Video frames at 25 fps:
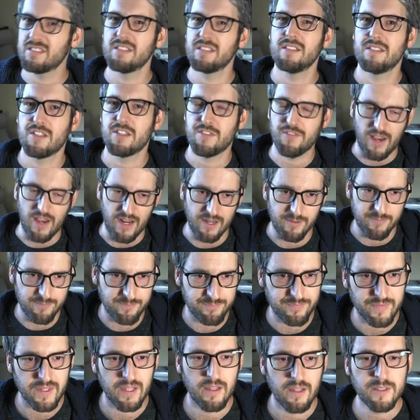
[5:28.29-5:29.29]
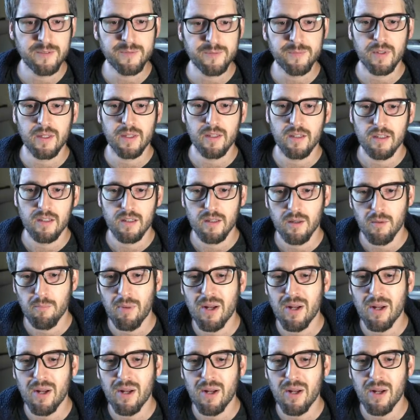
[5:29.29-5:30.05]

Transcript: It's fine. But we